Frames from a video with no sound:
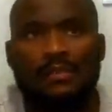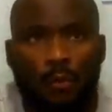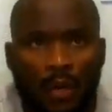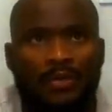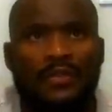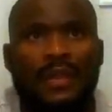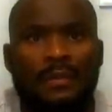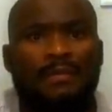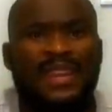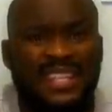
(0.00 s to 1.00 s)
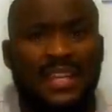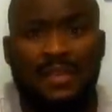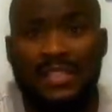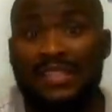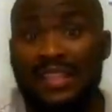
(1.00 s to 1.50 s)
one of the major,
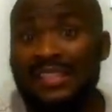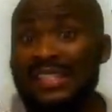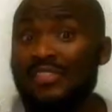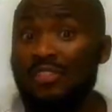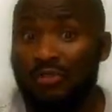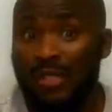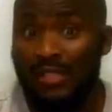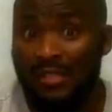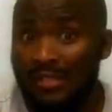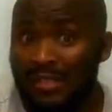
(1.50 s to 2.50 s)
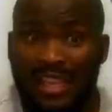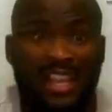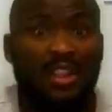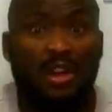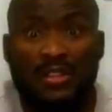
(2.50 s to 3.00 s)
major things that stresses a
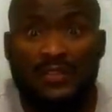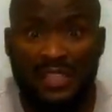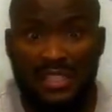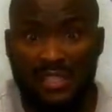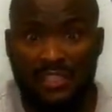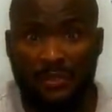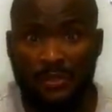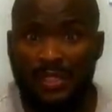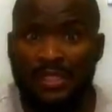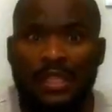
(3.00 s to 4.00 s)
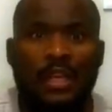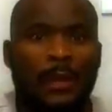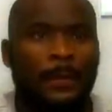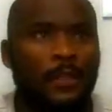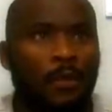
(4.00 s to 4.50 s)
lot of senior students
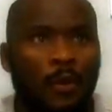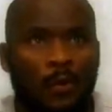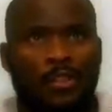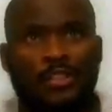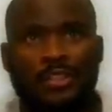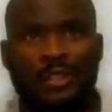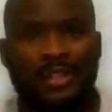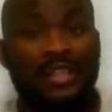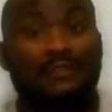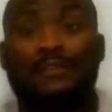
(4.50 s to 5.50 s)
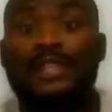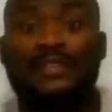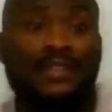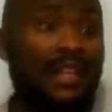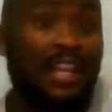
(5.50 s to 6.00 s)
because if you live
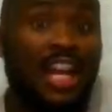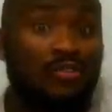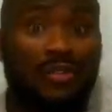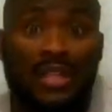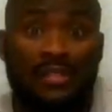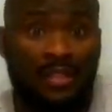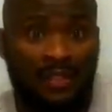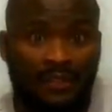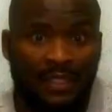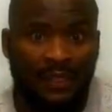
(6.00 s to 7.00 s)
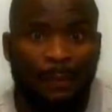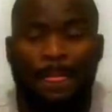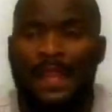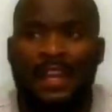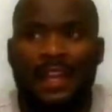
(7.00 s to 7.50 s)
in a country like South Africa,
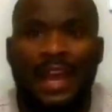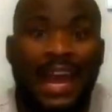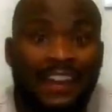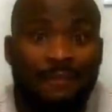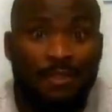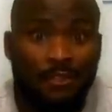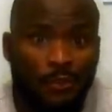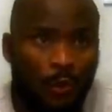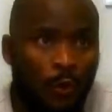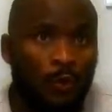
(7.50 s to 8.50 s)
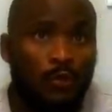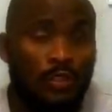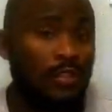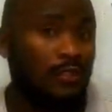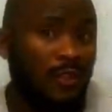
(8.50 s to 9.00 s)
I've been told
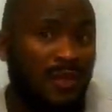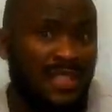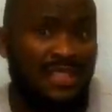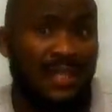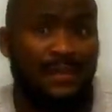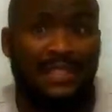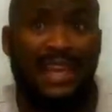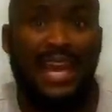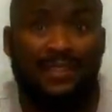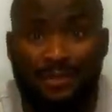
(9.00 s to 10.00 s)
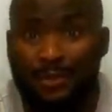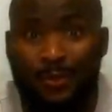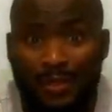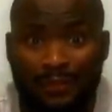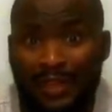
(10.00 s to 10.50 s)
so many times that I do not
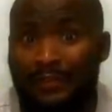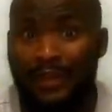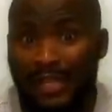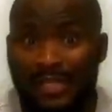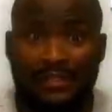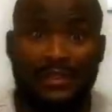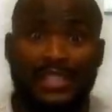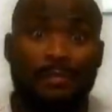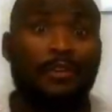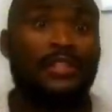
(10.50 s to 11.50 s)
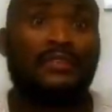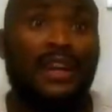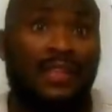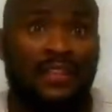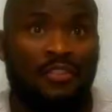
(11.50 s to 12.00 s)
qualify for NSFAS because of
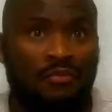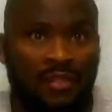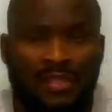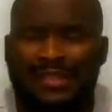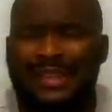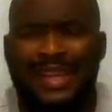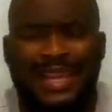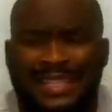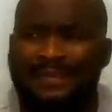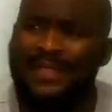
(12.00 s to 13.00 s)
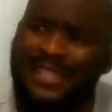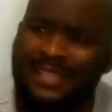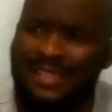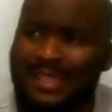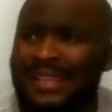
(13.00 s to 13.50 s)
other degrees. And I'm just
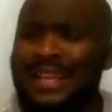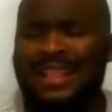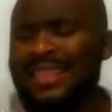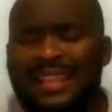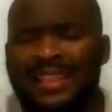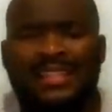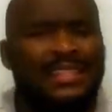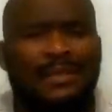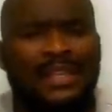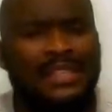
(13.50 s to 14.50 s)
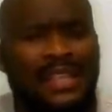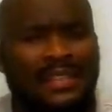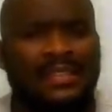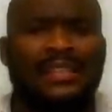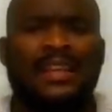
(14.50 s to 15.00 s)
there like, that doesn't make
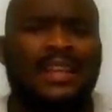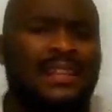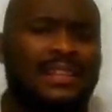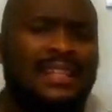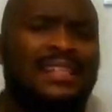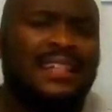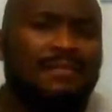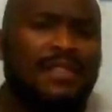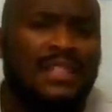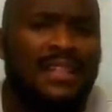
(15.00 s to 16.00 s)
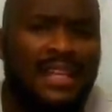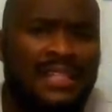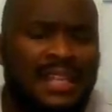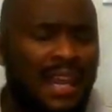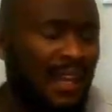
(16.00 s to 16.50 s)
sense does that mean that
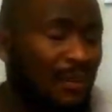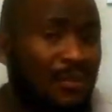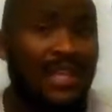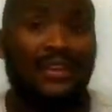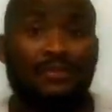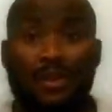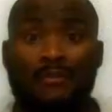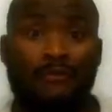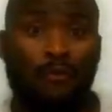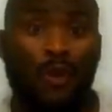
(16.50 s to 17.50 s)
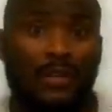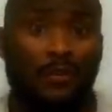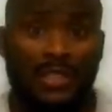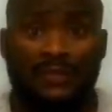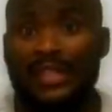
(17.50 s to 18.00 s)
I only have to have one
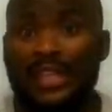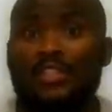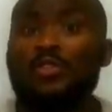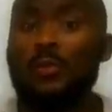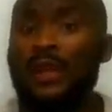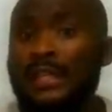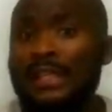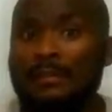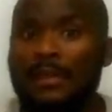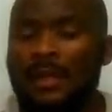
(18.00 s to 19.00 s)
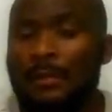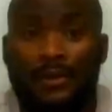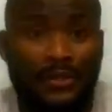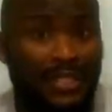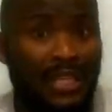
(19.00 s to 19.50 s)
qualification to my name?
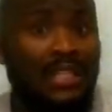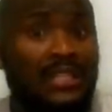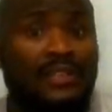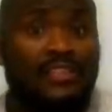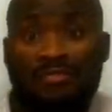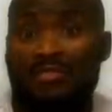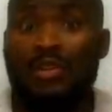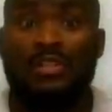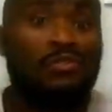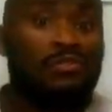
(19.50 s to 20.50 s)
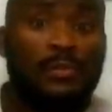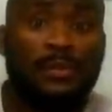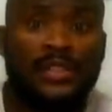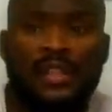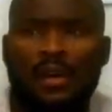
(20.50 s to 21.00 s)
Because NSFAS only wants to
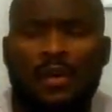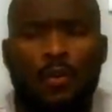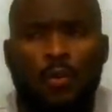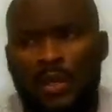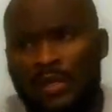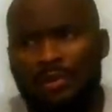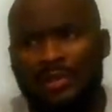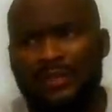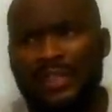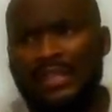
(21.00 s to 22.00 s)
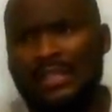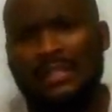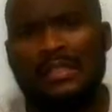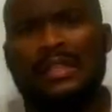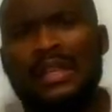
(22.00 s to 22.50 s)
sponsor one
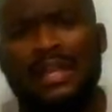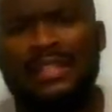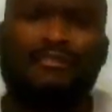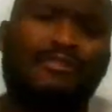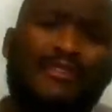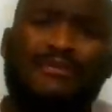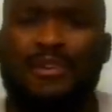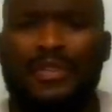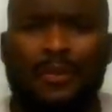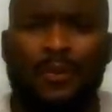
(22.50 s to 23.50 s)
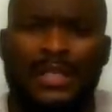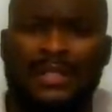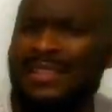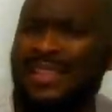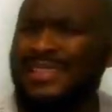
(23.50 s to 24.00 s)
qualification, and if you have more than
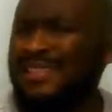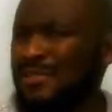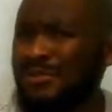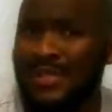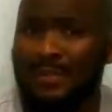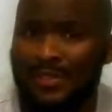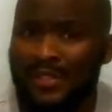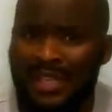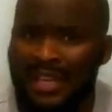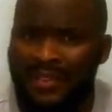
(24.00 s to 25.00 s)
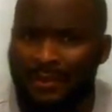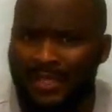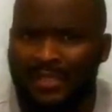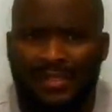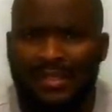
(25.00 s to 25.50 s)
one, then they don't sponsor other
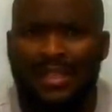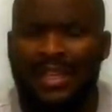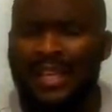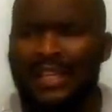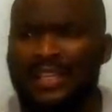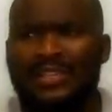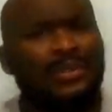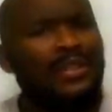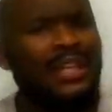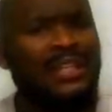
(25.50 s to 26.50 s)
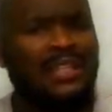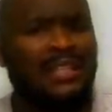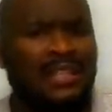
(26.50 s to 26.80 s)
ones. And then you look at